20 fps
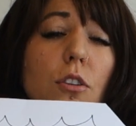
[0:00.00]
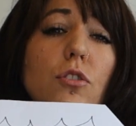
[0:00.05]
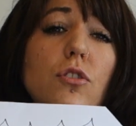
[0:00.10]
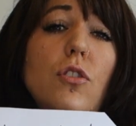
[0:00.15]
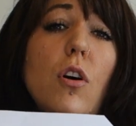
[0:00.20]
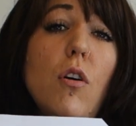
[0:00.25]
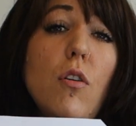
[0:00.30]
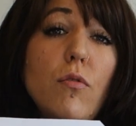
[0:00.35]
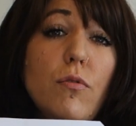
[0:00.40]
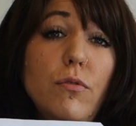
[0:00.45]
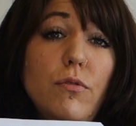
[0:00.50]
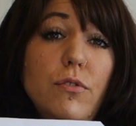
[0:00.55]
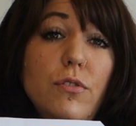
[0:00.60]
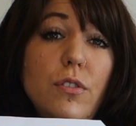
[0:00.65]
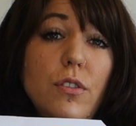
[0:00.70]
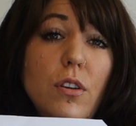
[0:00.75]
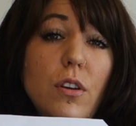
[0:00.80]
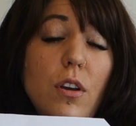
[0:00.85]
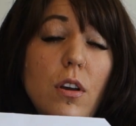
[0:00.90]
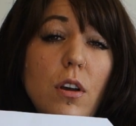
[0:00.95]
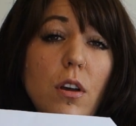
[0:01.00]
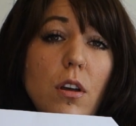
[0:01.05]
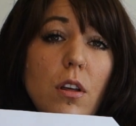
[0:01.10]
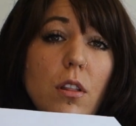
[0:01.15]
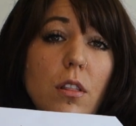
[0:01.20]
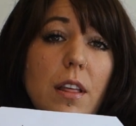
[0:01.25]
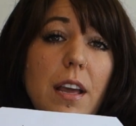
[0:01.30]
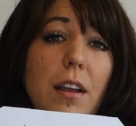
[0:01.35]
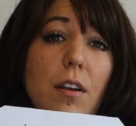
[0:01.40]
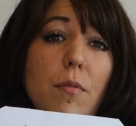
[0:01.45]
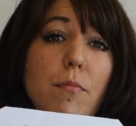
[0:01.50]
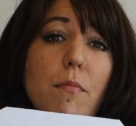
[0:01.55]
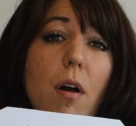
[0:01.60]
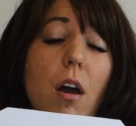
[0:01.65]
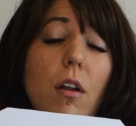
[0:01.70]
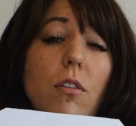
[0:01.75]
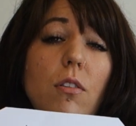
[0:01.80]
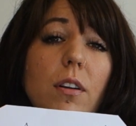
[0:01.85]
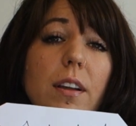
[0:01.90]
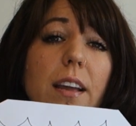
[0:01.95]
Don't let your
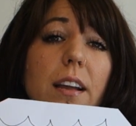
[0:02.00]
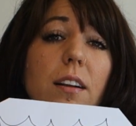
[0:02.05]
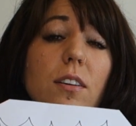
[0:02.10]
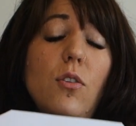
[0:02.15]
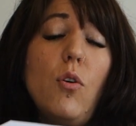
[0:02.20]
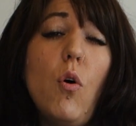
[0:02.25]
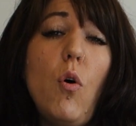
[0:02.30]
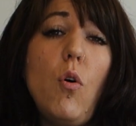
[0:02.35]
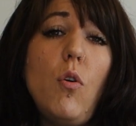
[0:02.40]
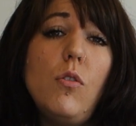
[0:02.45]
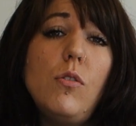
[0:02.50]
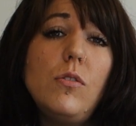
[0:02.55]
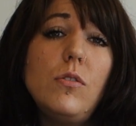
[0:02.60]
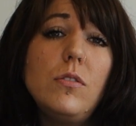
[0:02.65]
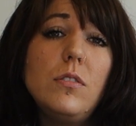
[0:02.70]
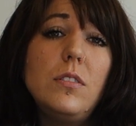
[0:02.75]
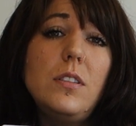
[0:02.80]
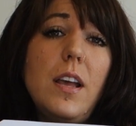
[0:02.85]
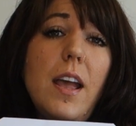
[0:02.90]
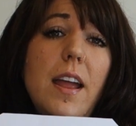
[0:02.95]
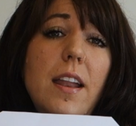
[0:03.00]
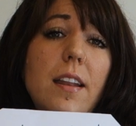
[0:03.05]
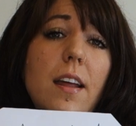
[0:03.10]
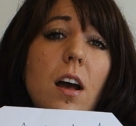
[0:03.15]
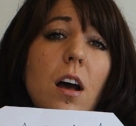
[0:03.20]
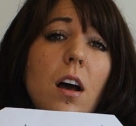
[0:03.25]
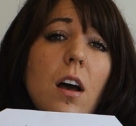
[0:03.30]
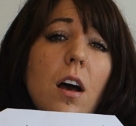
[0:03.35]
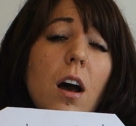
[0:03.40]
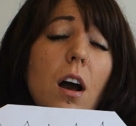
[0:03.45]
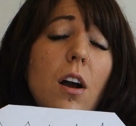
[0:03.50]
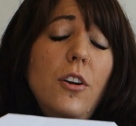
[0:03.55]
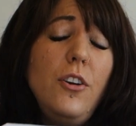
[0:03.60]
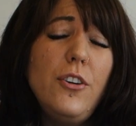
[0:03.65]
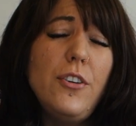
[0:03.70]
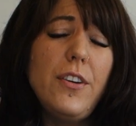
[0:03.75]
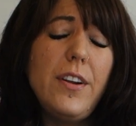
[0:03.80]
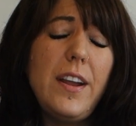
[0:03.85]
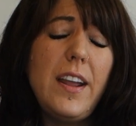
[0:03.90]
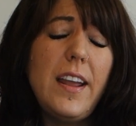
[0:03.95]
model get cold and
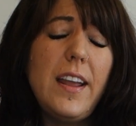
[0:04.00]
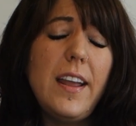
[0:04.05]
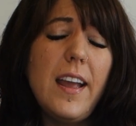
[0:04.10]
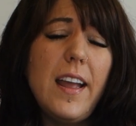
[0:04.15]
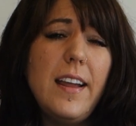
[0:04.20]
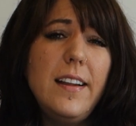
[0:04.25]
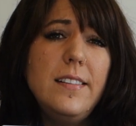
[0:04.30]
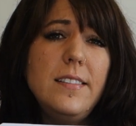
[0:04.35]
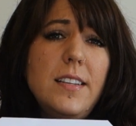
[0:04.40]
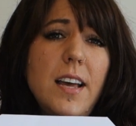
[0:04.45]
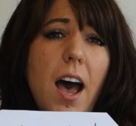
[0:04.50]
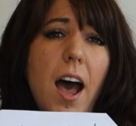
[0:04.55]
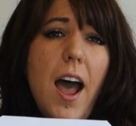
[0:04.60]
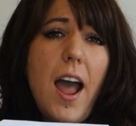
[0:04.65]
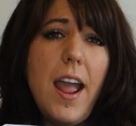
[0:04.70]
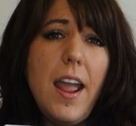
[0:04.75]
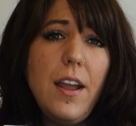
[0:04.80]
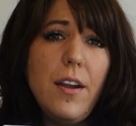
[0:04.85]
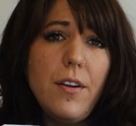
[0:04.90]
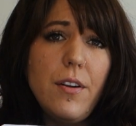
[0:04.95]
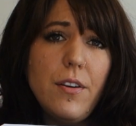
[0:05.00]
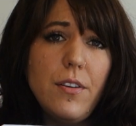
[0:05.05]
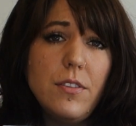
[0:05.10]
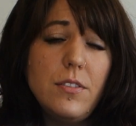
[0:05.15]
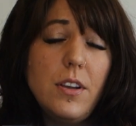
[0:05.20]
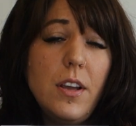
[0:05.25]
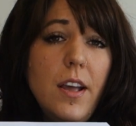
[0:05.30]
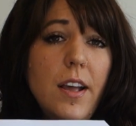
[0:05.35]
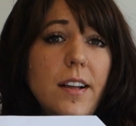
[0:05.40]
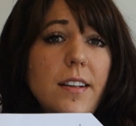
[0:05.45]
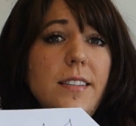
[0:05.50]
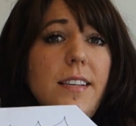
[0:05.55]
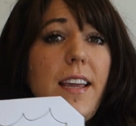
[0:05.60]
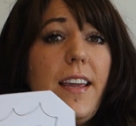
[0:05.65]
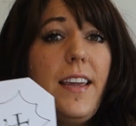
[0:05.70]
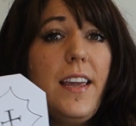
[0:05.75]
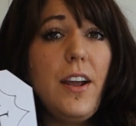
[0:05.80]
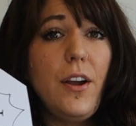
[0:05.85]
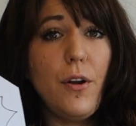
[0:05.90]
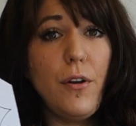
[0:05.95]
hungry and tired.
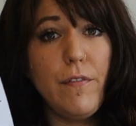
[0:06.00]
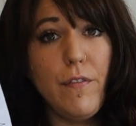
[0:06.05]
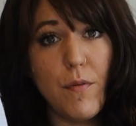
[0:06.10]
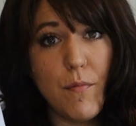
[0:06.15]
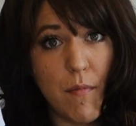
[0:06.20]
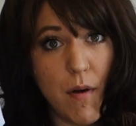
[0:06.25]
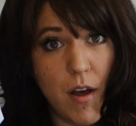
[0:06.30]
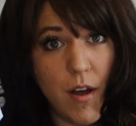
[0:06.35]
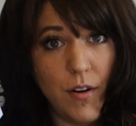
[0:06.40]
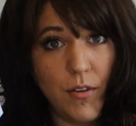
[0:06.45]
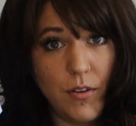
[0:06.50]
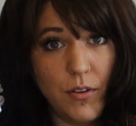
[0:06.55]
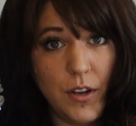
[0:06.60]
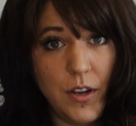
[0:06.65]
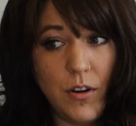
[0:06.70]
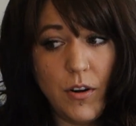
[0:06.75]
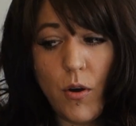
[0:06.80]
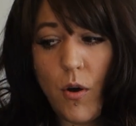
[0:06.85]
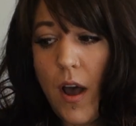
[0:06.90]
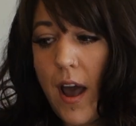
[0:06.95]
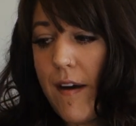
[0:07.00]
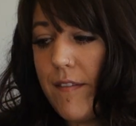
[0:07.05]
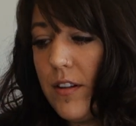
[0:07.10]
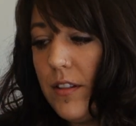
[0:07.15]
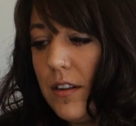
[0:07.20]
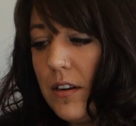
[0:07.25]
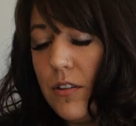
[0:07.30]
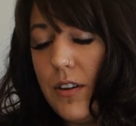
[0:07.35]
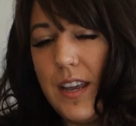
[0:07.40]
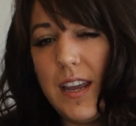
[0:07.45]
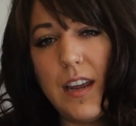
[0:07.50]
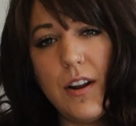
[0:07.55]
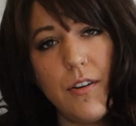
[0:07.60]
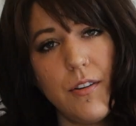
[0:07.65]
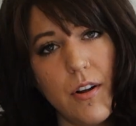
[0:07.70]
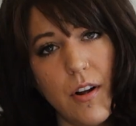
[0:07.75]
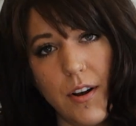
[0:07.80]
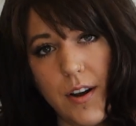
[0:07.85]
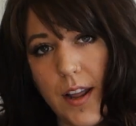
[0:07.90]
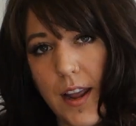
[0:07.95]
Take care of your model. You know, have a little
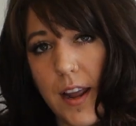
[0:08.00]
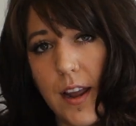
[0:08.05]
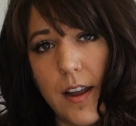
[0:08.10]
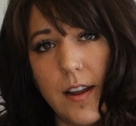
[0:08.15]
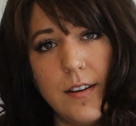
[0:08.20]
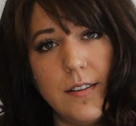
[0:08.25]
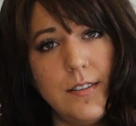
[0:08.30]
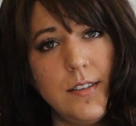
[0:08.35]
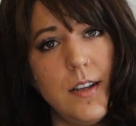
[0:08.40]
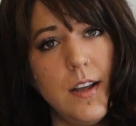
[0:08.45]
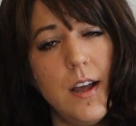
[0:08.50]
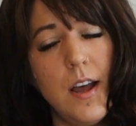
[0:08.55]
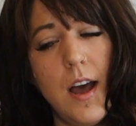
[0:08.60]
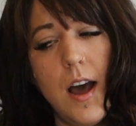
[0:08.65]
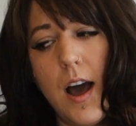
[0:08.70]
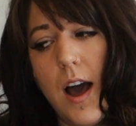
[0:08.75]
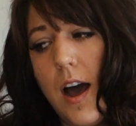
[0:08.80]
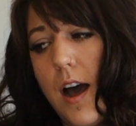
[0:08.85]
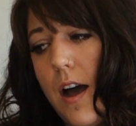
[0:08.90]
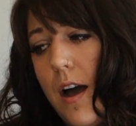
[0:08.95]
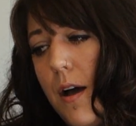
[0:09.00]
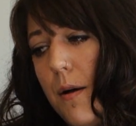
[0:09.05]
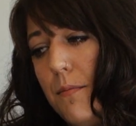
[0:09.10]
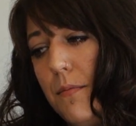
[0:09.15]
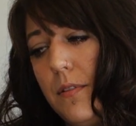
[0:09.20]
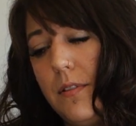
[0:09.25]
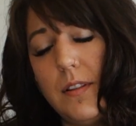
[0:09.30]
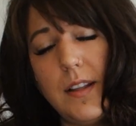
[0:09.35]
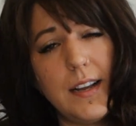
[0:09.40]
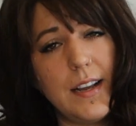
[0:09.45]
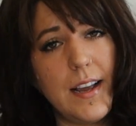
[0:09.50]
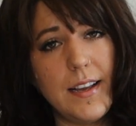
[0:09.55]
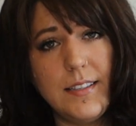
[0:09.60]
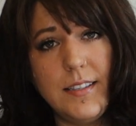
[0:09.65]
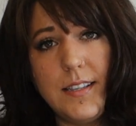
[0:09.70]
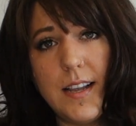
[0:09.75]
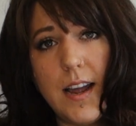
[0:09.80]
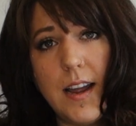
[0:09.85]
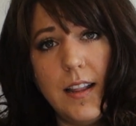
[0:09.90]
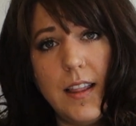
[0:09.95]
heater on hand. Like I
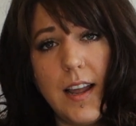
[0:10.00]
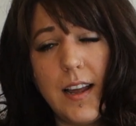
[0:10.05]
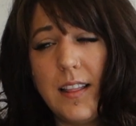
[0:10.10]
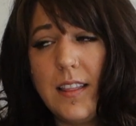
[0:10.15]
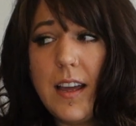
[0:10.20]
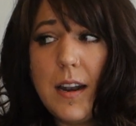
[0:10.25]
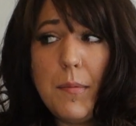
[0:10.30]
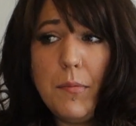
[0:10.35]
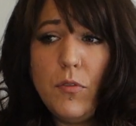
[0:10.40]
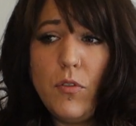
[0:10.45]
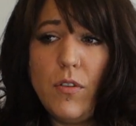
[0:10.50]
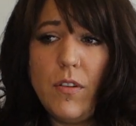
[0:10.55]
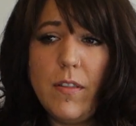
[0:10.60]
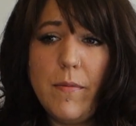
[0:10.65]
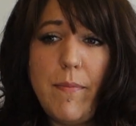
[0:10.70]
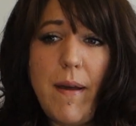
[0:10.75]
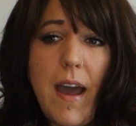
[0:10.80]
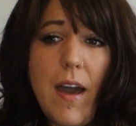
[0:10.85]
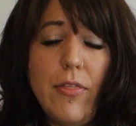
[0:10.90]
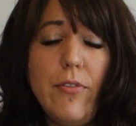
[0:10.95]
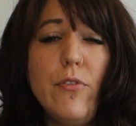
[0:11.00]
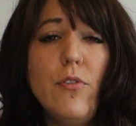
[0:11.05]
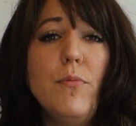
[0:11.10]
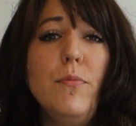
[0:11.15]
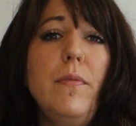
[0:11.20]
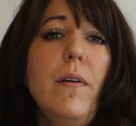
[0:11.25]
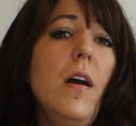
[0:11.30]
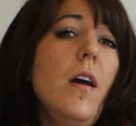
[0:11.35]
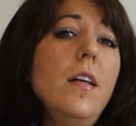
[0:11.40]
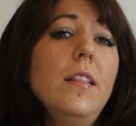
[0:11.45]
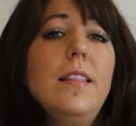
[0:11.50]
said, like let them go to the bathroom.